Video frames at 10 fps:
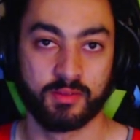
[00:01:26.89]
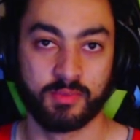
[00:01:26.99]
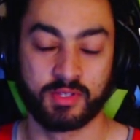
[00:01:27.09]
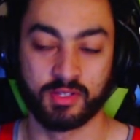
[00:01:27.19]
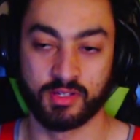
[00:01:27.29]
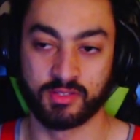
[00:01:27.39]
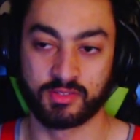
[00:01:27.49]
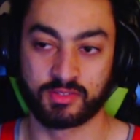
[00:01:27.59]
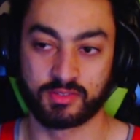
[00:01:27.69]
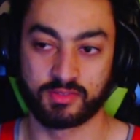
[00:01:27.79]

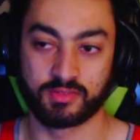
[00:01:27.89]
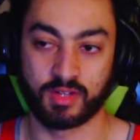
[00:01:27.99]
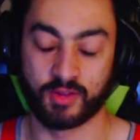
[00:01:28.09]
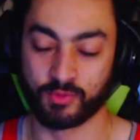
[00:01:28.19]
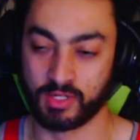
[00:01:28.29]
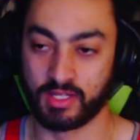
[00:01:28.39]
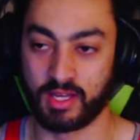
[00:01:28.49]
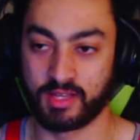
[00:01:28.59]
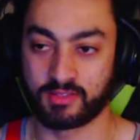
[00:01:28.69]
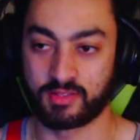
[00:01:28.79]
because I
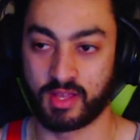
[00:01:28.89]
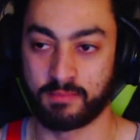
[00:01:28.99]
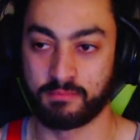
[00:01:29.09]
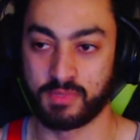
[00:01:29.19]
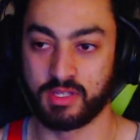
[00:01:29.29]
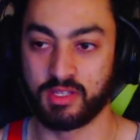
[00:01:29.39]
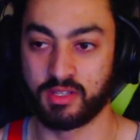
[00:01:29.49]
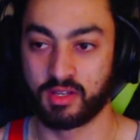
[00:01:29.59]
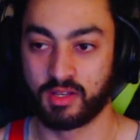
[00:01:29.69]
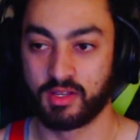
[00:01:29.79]
realized that
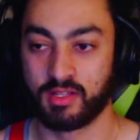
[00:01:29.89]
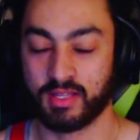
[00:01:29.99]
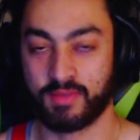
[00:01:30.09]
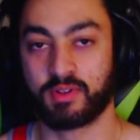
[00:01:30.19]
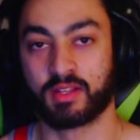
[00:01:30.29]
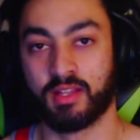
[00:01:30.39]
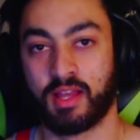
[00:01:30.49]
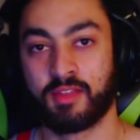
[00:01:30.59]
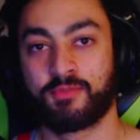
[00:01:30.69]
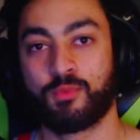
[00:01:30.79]
me living a
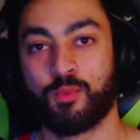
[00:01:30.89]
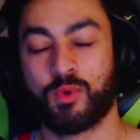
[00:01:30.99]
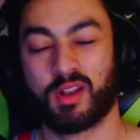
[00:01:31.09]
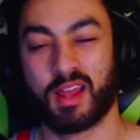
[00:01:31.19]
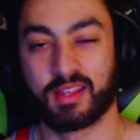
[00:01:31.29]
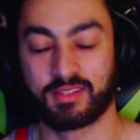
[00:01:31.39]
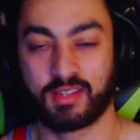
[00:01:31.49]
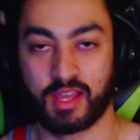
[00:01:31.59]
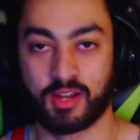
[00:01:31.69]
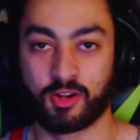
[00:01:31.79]
life when I
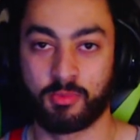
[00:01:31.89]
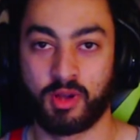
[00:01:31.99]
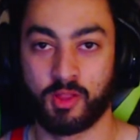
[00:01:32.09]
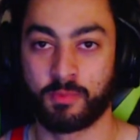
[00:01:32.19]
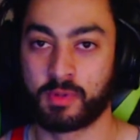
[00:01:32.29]
care about other